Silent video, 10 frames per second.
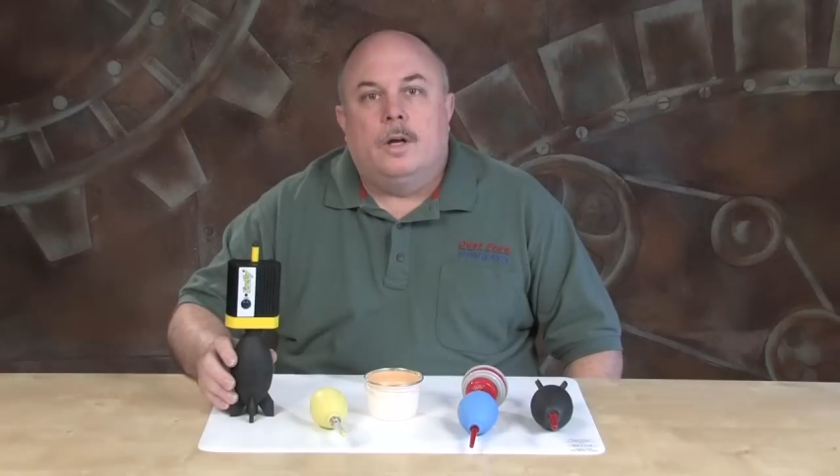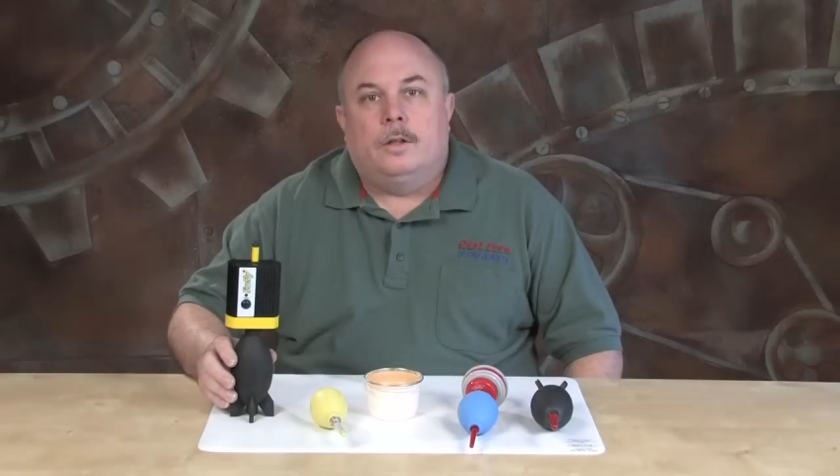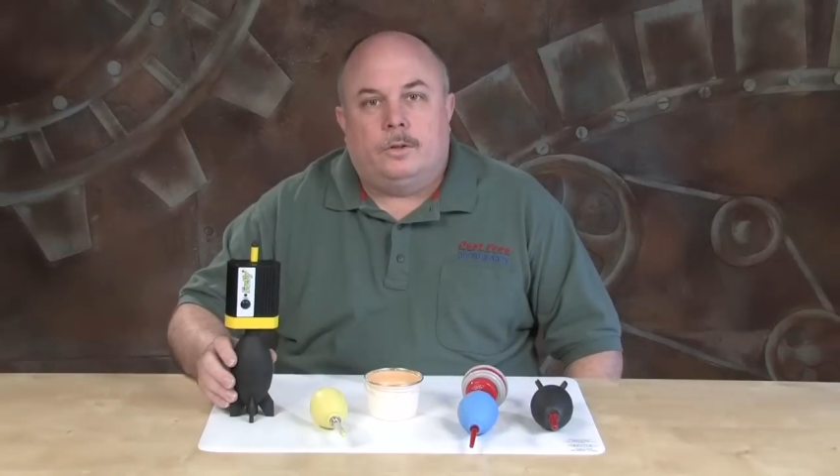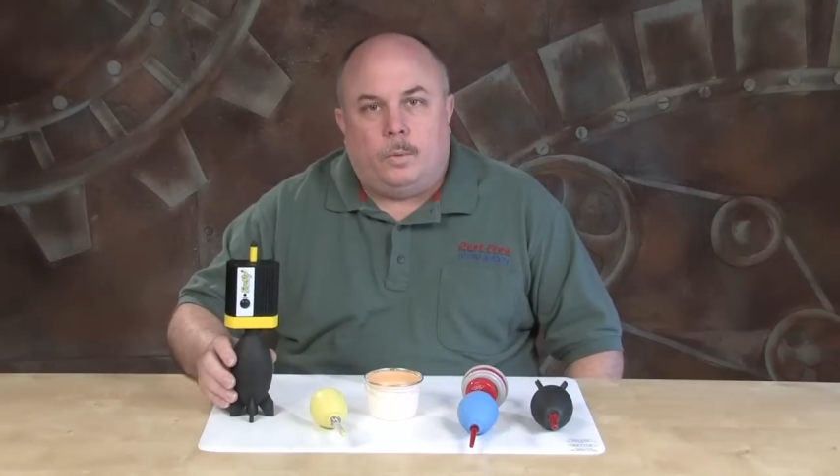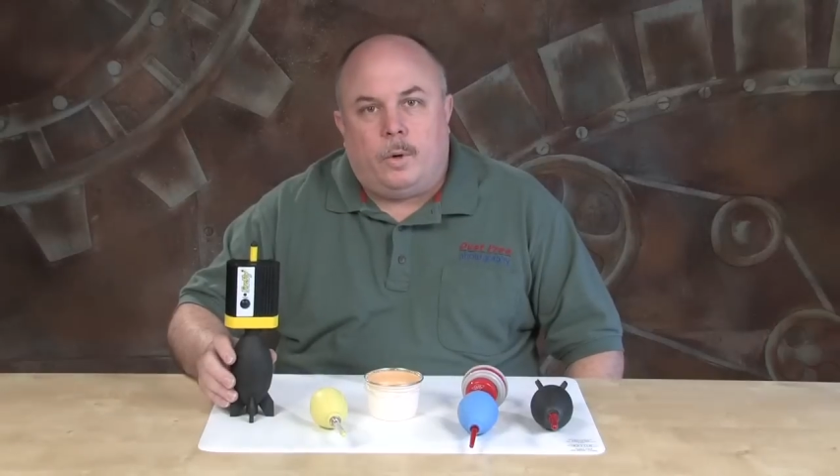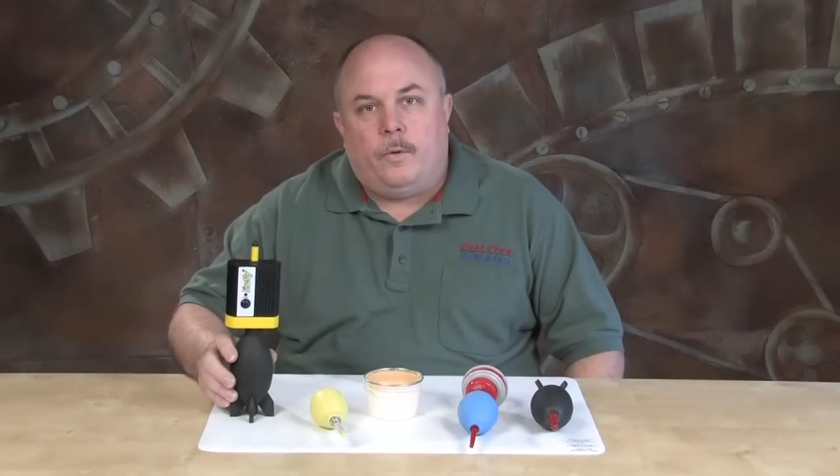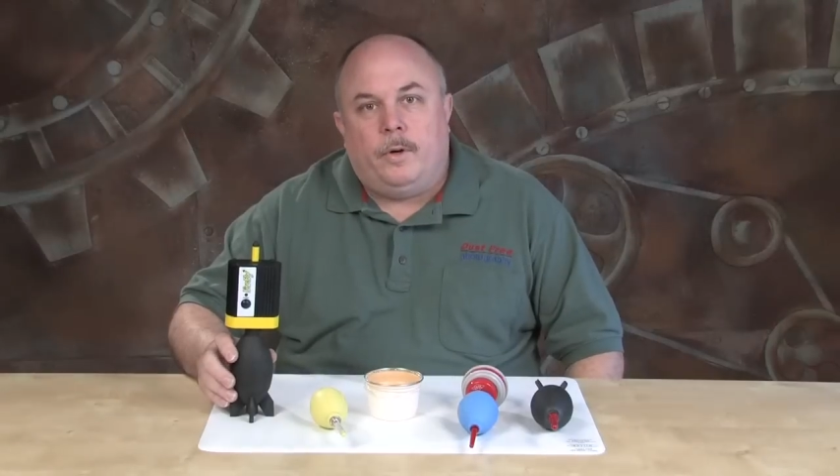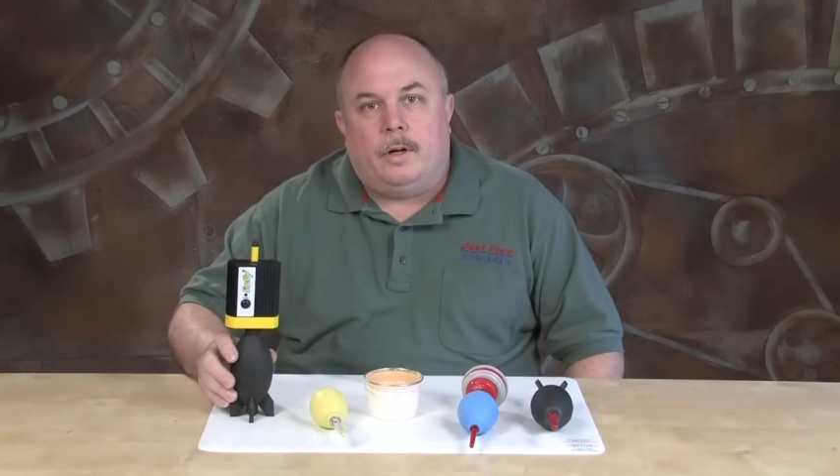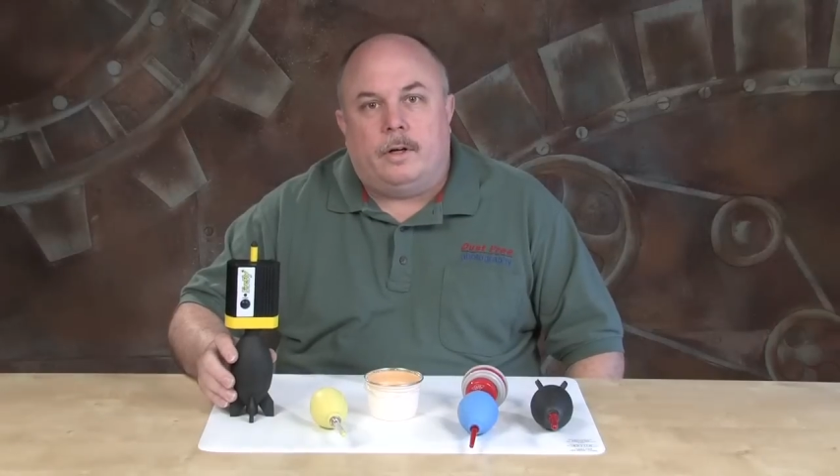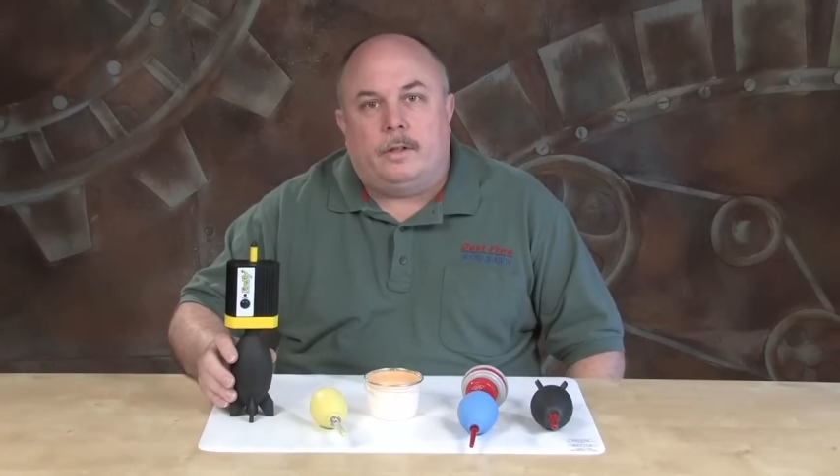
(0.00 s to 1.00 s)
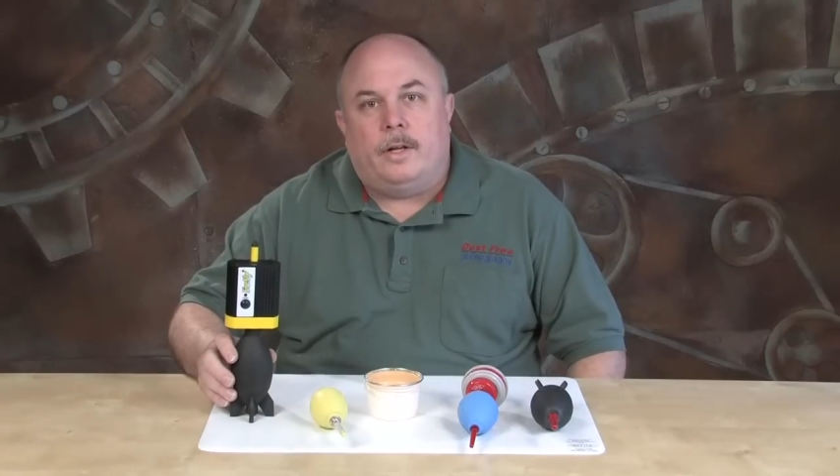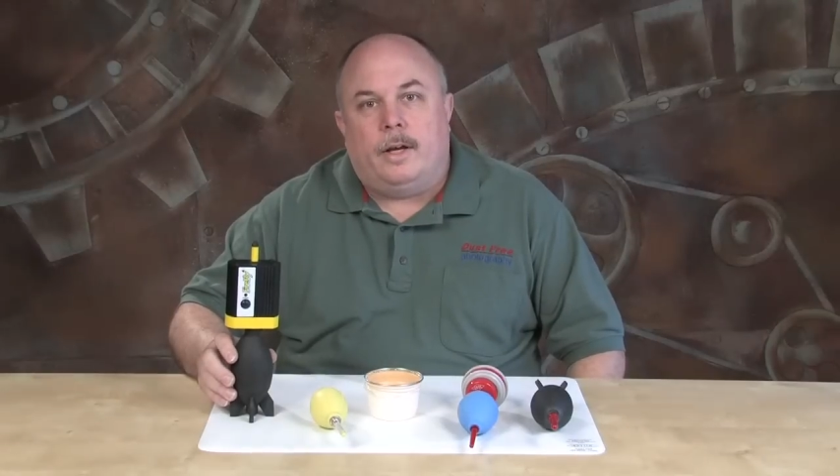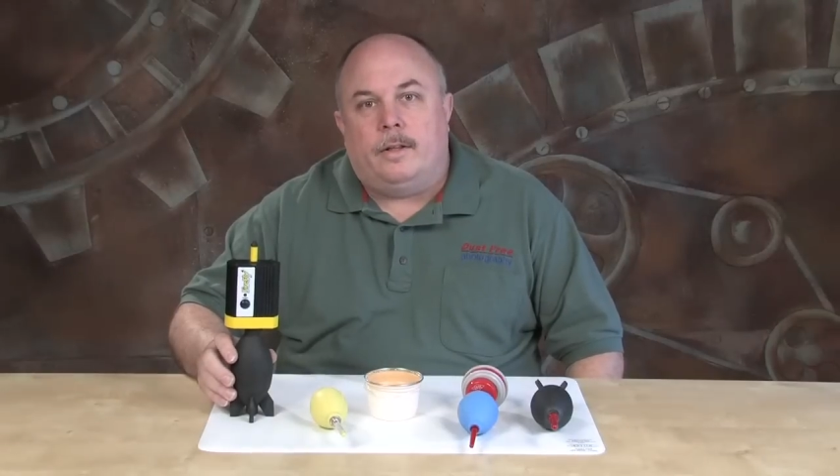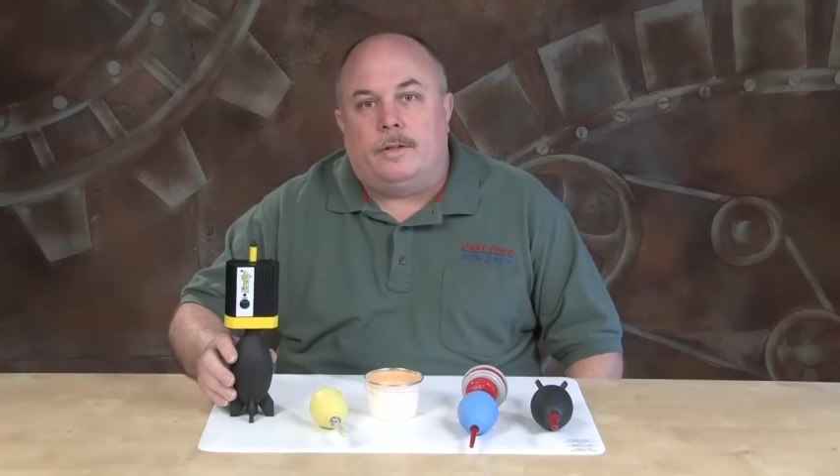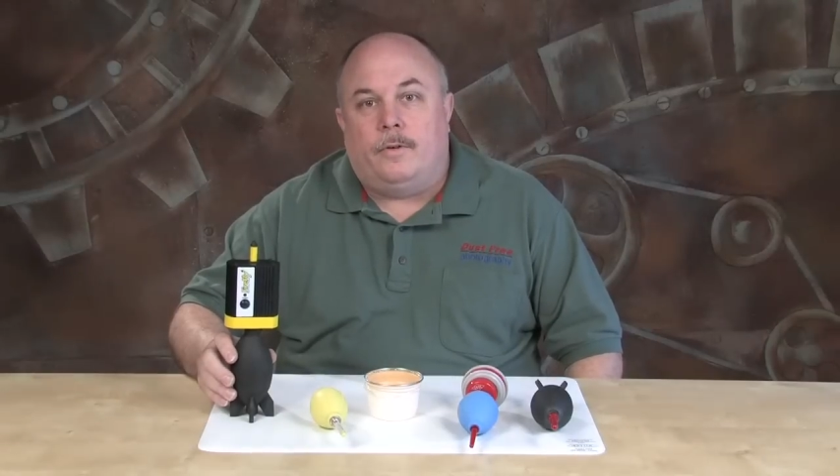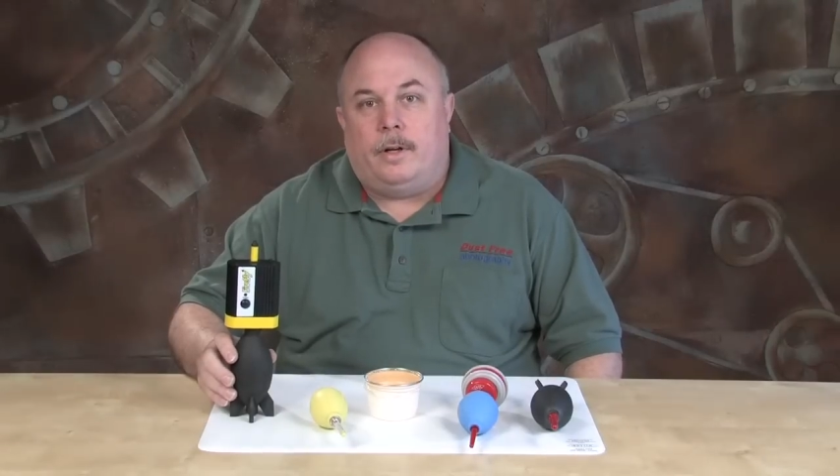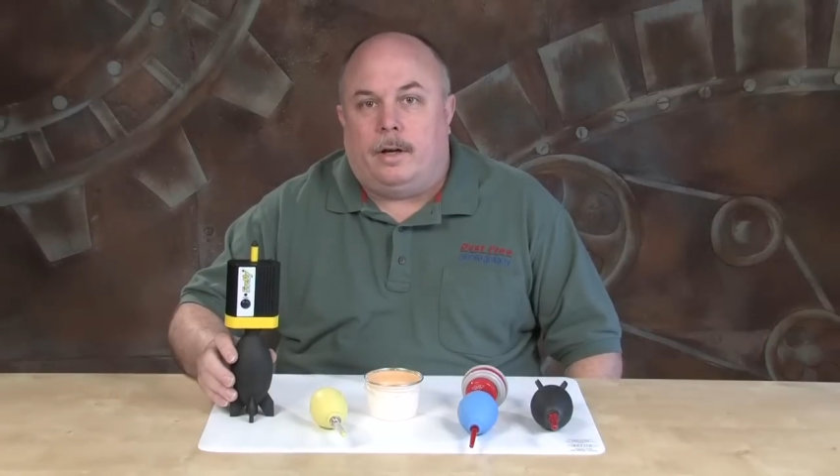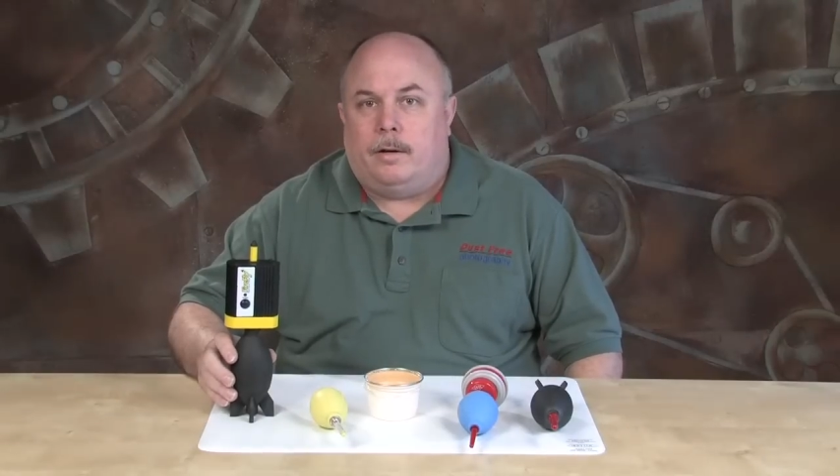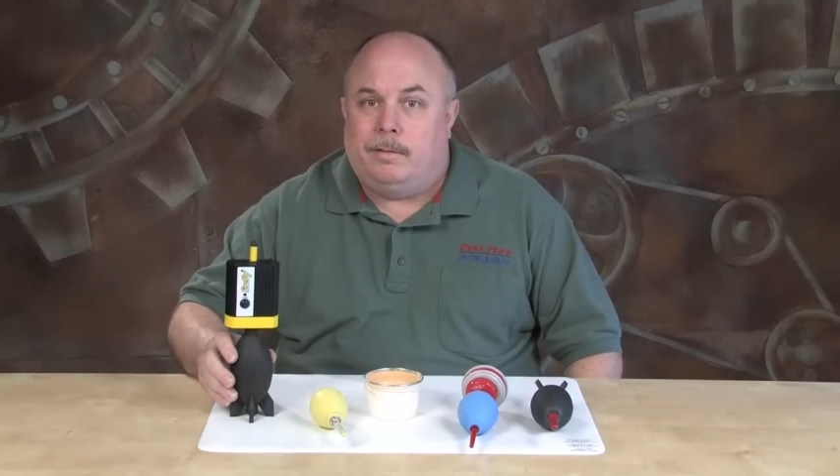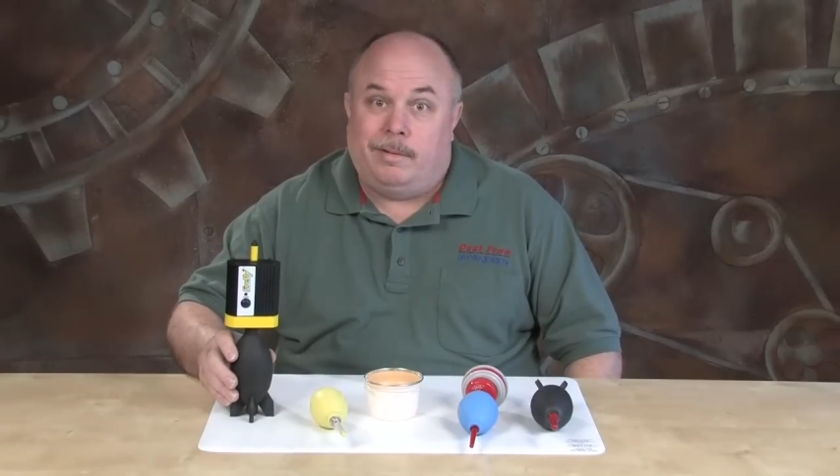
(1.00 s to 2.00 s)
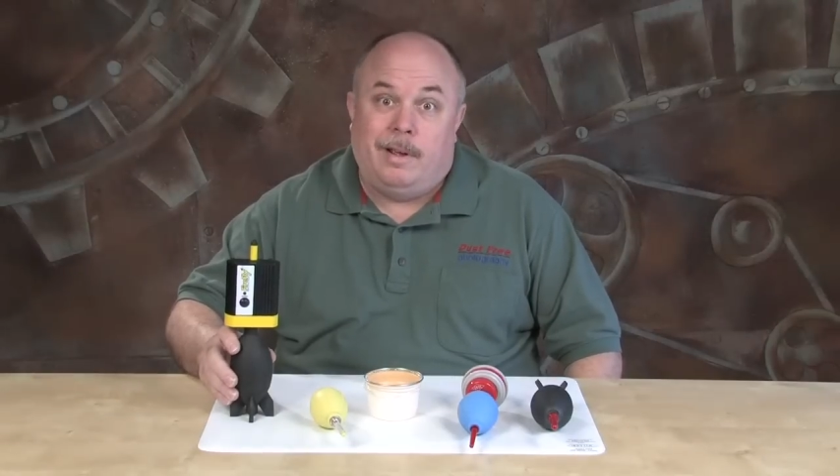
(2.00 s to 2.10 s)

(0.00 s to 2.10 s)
So what have we learned today in this video?